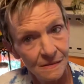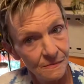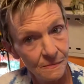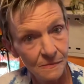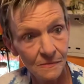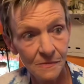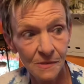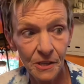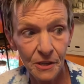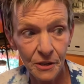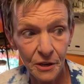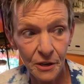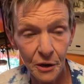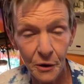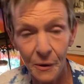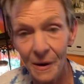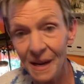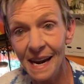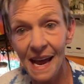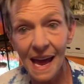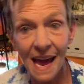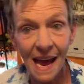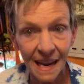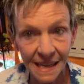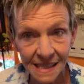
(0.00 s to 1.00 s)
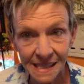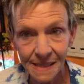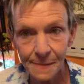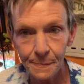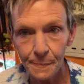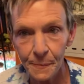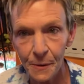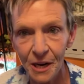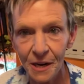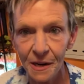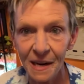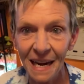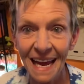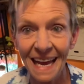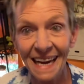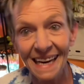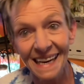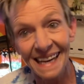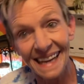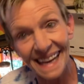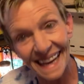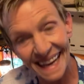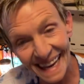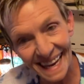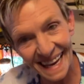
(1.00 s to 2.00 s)
you know, an expert, and
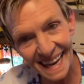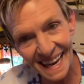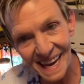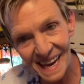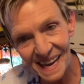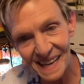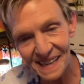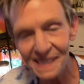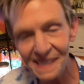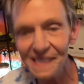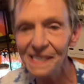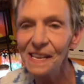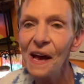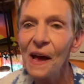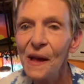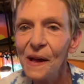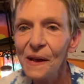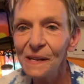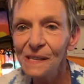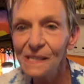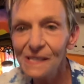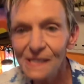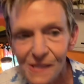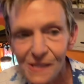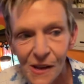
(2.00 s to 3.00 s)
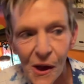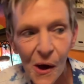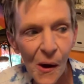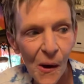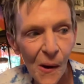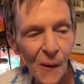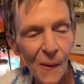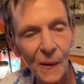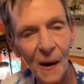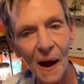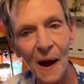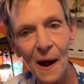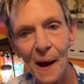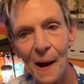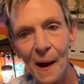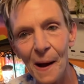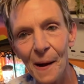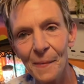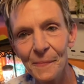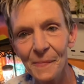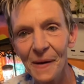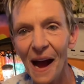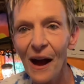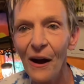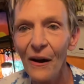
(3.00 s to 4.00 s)
he is. So
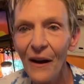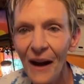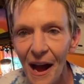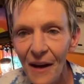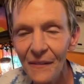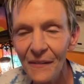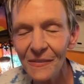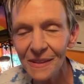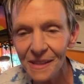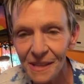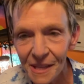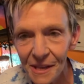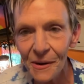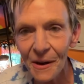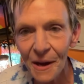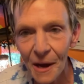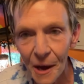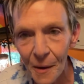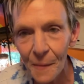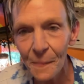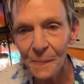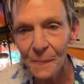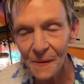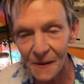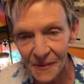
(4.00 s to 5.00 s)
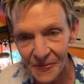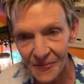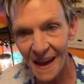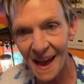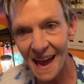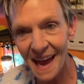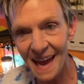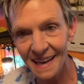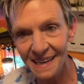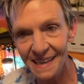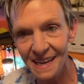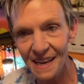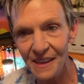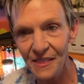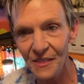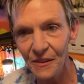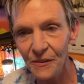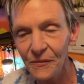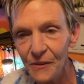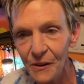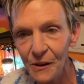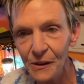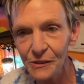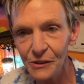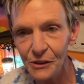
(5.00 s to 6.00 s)
I'll have a little help with that in the
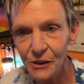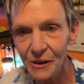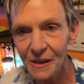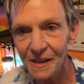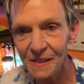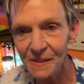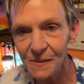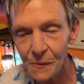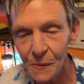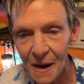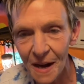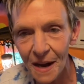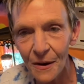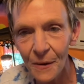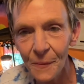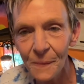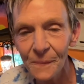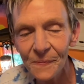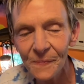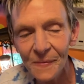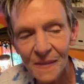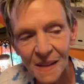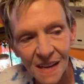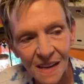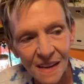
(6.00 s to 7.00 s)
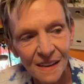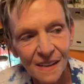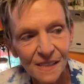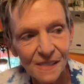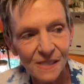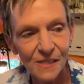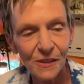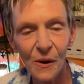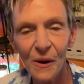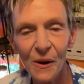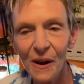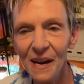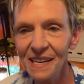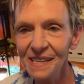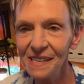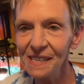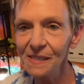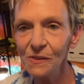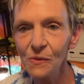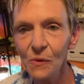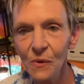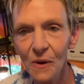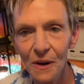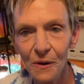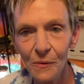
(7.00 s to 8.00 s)
future as well. So I
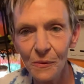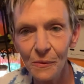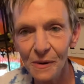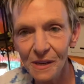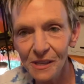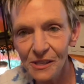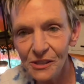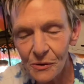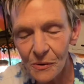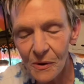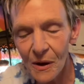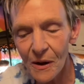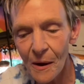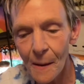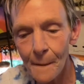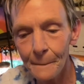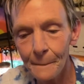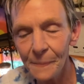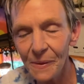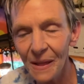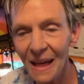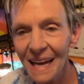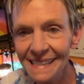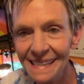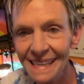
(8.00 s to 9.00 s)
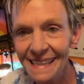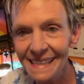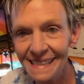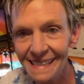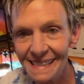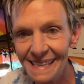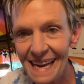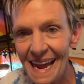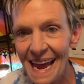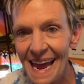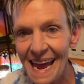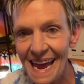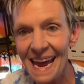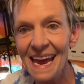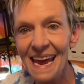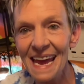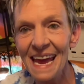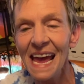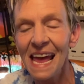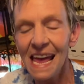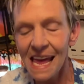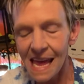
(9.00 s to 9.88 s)
just want to wish you all a blessed day,